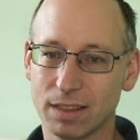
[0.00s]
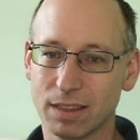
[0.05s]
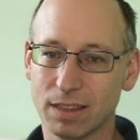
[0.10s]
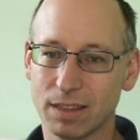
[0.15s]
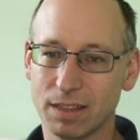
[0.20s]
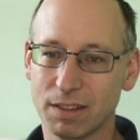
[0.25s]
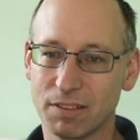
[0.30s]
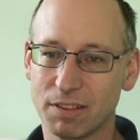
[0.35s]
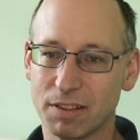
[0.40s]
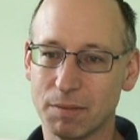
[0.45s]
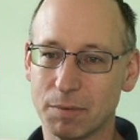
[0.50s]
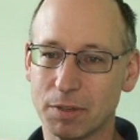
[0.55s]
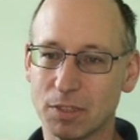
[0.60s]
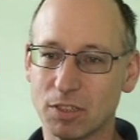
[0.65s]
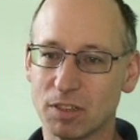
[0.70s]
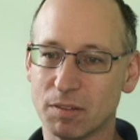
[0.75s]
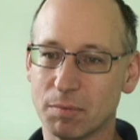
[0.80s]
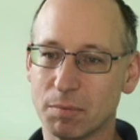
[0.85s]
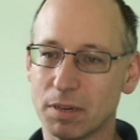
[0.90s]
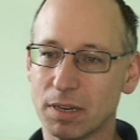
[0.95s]
This image
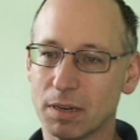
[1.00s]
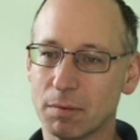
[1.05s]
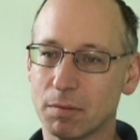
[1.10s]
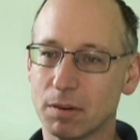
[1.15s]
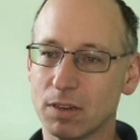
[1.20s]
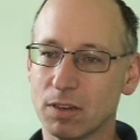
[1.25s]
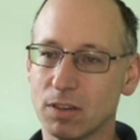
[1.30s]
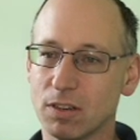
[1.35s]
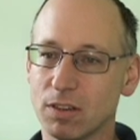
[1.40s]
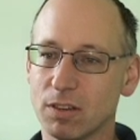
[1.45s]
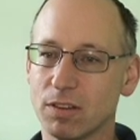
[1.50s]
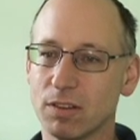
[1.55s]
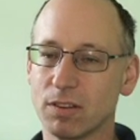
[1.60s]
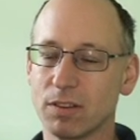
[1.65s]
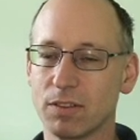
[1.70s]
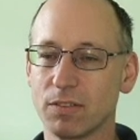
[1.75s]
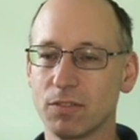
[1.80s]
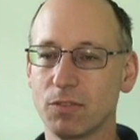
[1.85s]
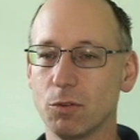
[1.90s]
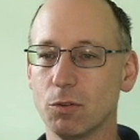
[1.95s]
has been uploaded.
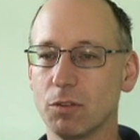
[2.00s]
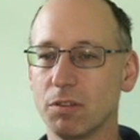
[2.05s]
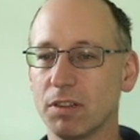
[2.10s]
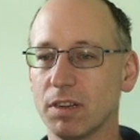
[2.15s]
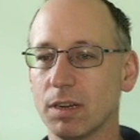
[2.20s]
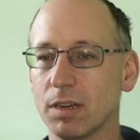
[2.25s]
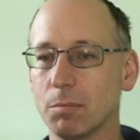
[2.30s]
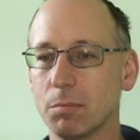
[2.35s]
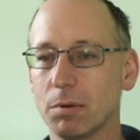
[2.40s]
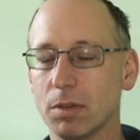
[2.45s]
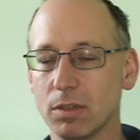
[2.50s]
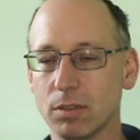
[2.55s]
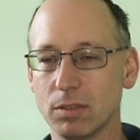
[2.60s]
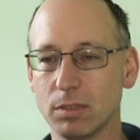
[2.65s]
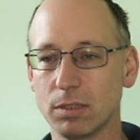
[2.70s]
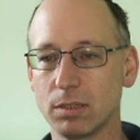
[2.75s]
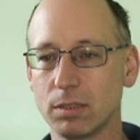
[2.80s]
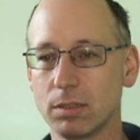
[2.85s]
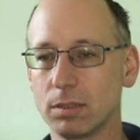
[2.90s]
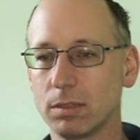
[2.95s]
Forcing upload.
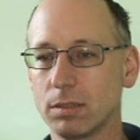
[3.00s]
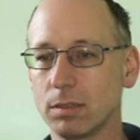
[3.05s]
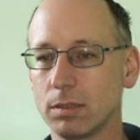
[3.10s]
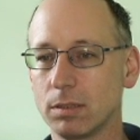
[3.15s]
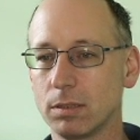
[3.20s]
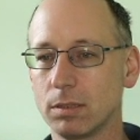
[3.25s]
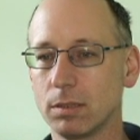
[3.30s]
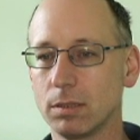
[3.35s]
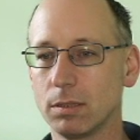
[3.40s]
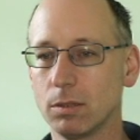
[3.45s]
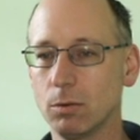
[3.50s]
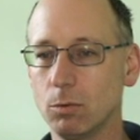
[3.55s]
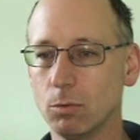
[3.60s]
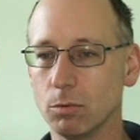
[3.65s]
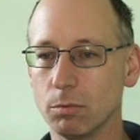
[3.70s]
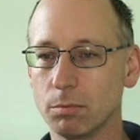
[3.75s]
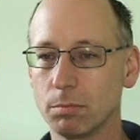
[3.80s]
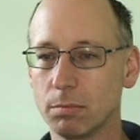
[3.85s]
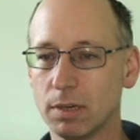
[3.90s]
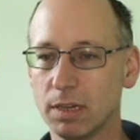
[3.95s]
Oh,
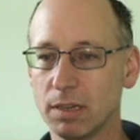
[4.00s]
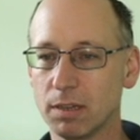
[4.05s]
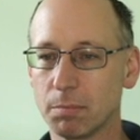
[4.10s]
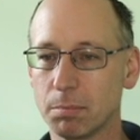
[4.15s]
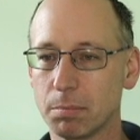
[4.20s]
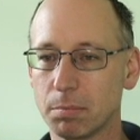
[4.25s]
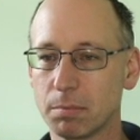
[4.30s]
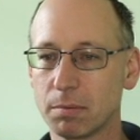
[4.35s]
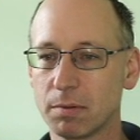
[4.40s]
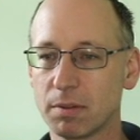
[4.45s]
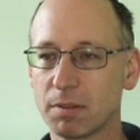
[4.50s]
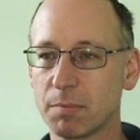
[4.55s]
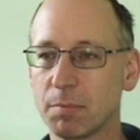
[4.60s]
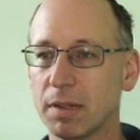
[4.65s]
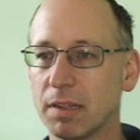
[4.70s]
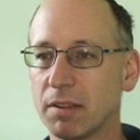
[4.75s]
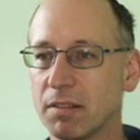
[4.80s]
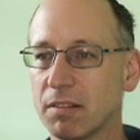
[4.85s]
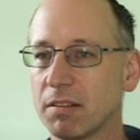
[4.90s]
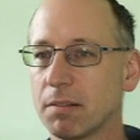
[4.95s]
need a
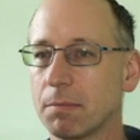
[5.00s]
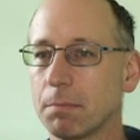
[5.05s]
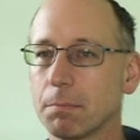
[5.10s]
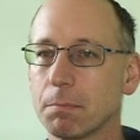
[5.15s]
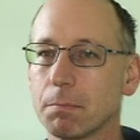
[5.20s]
space.